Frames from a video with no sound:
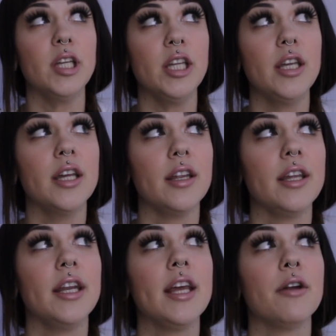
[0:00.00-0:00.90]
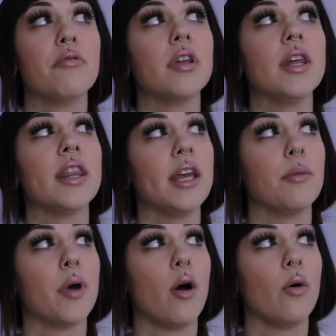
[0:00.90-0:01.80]
You need to really think
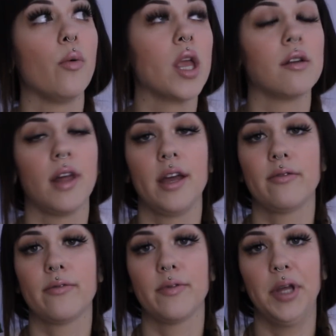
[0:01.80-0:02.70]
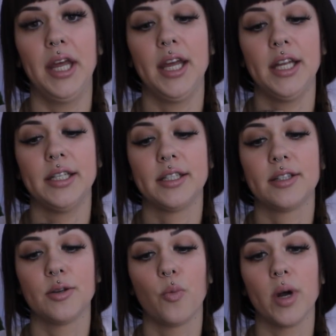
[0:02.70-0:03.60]
about your life and
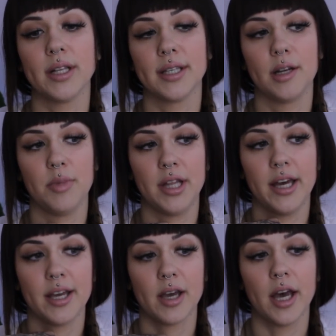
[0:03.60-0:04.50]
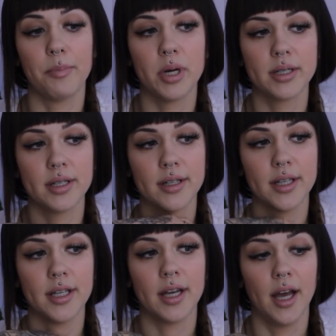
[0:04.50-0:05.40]
what it's gonna be like.
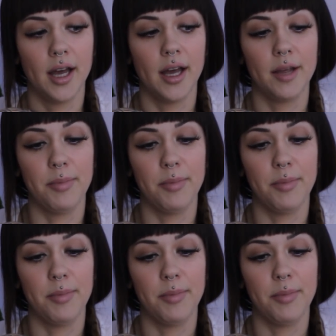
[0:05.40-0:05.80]
Personally, I